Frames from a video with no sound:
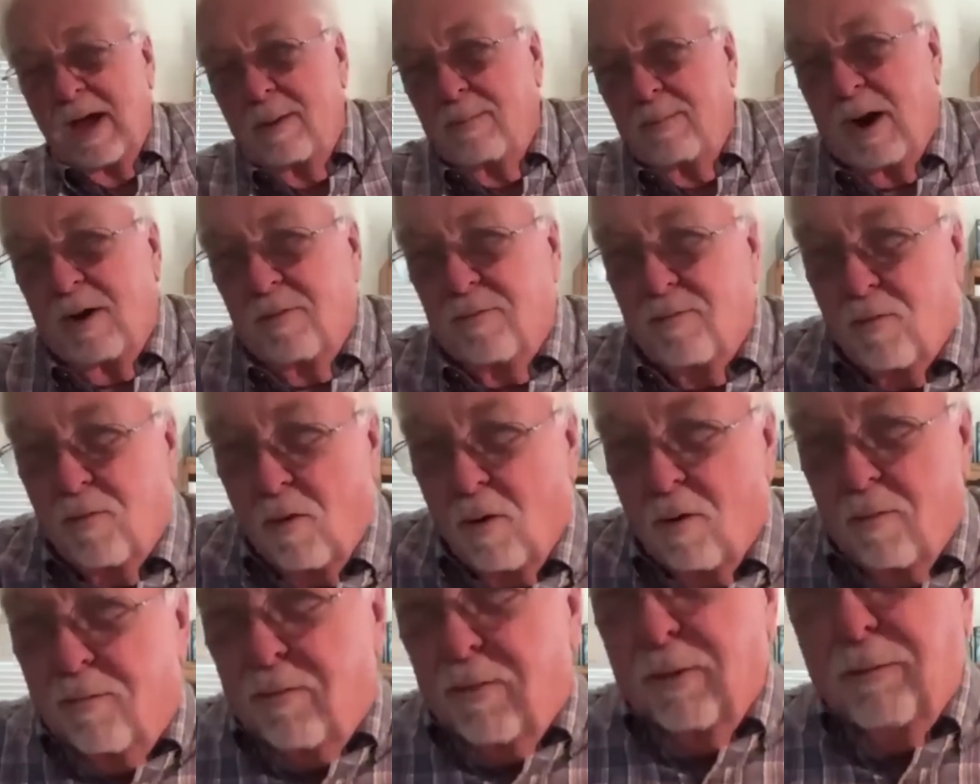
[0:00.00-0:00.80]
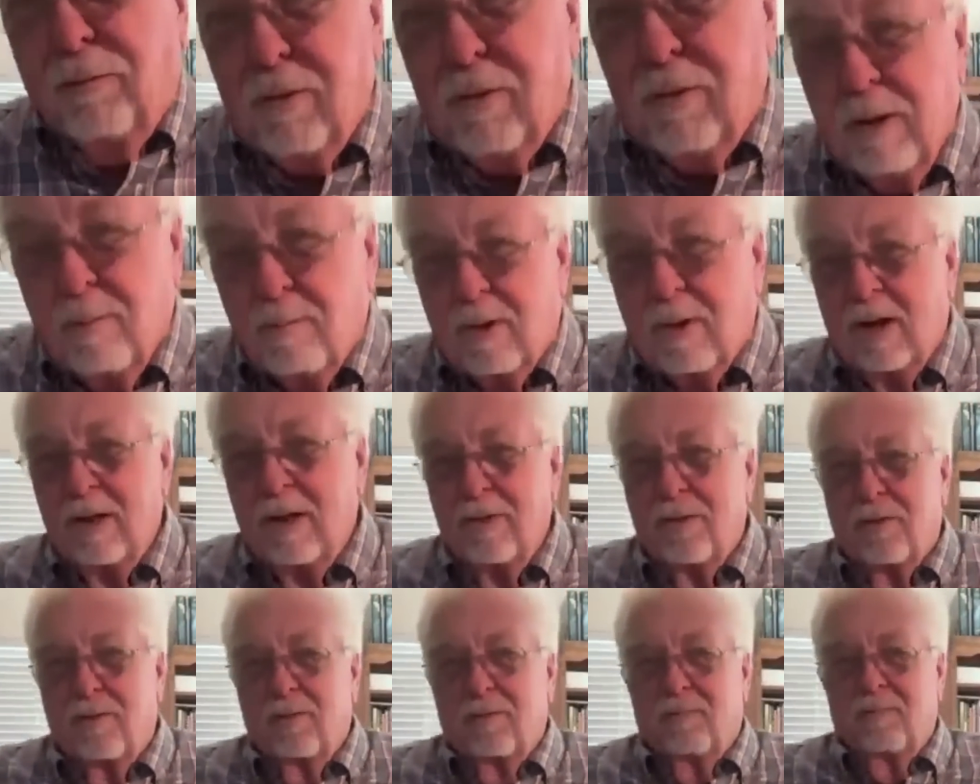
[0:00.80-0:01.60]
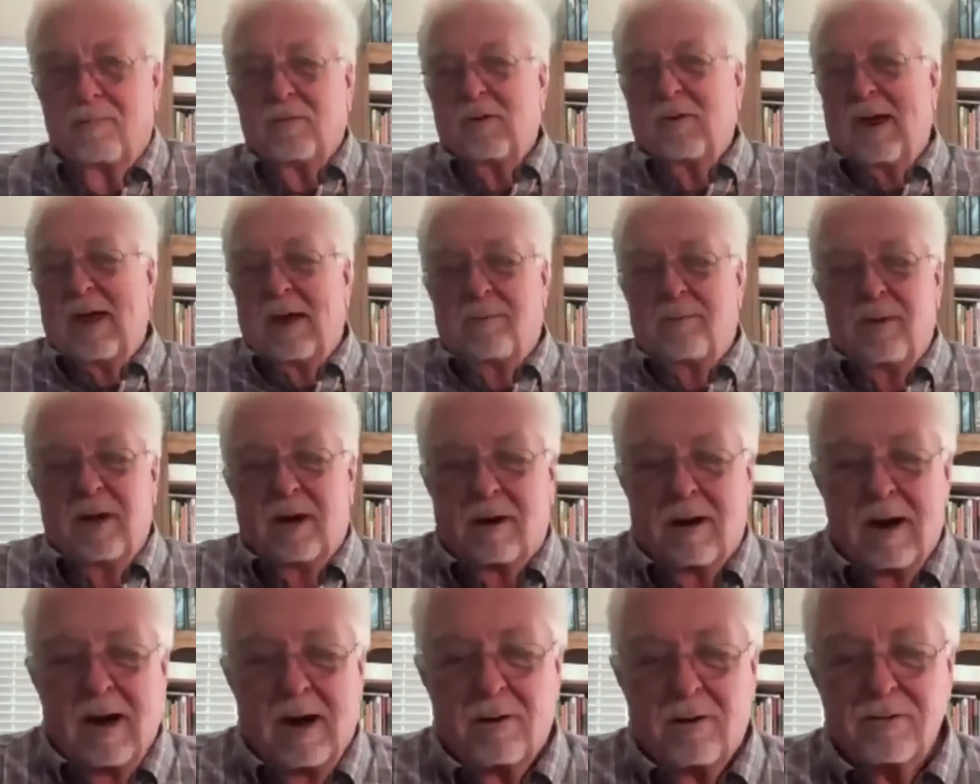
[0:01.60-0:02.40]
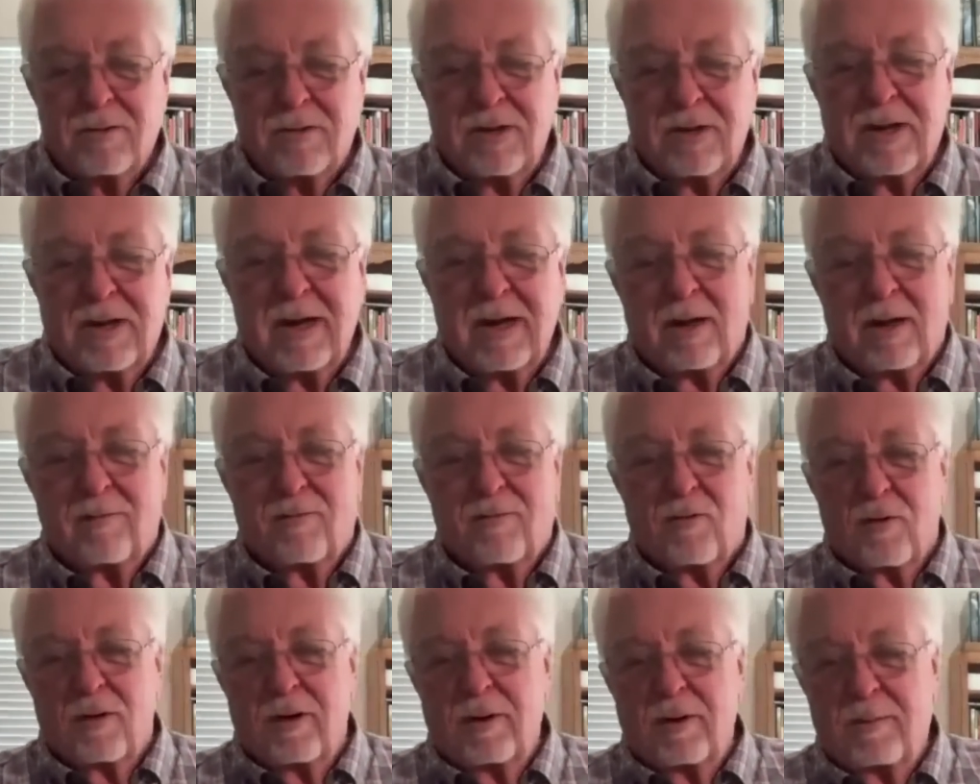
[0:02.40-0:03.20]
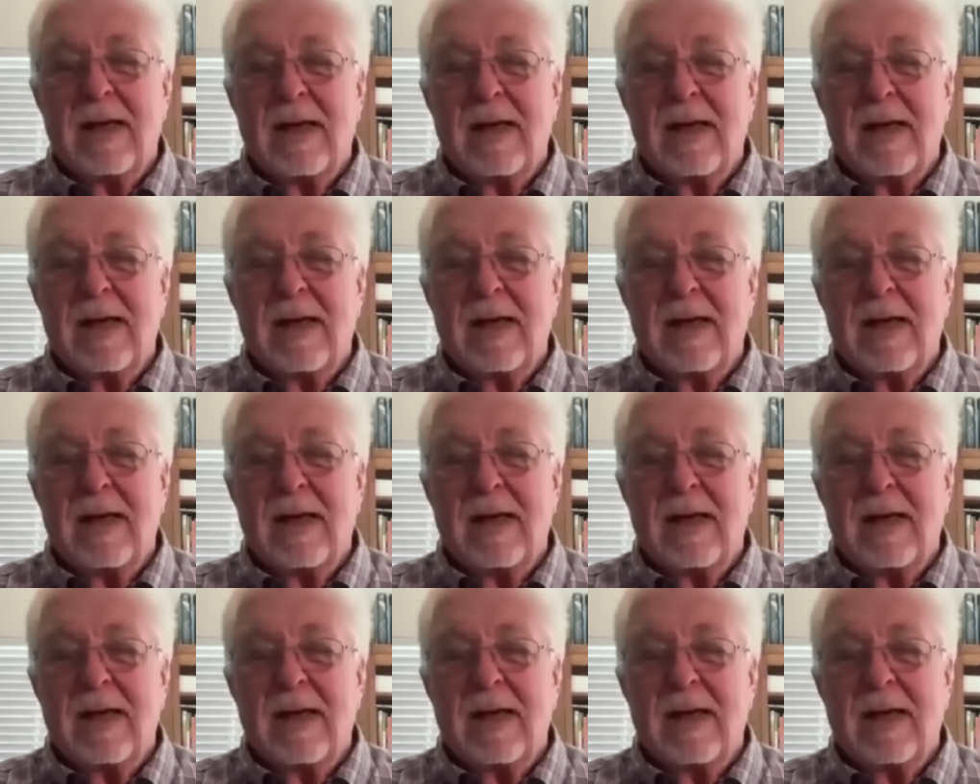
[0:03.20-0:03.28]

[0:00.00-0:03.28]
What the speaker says: about $450 a month. We had a bigger house in California.